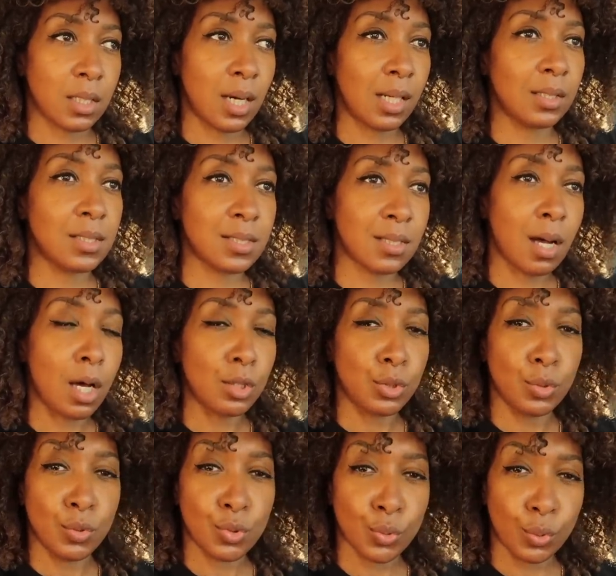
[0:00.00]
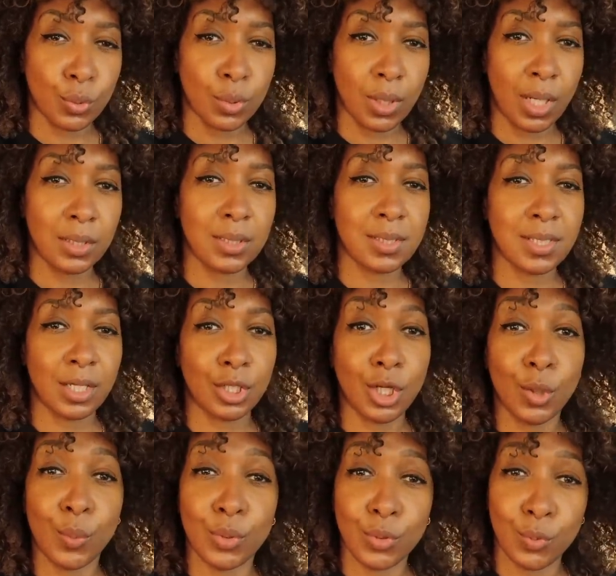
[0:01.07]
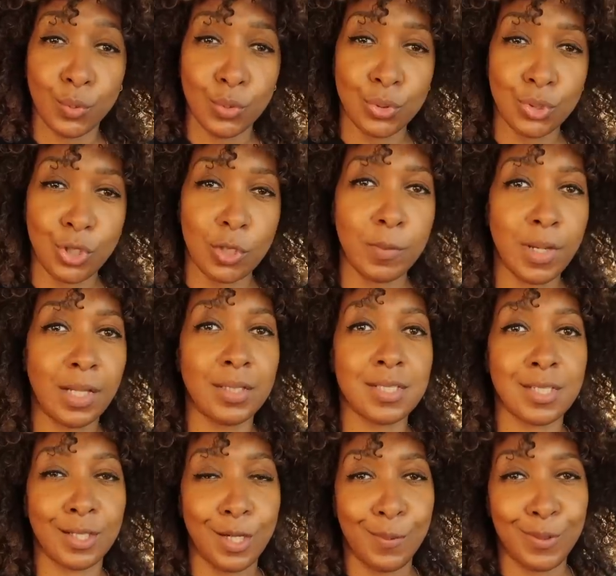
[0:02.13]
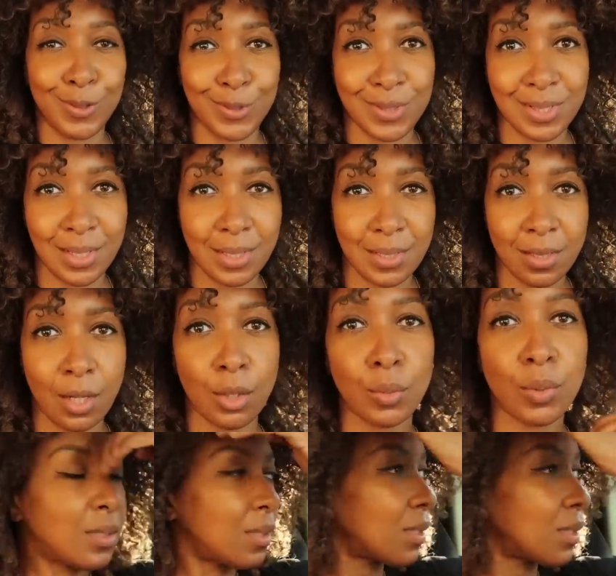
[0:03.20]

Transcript: colors that are neutral, colors that go with your wardrobe, colors that go with your skin tone.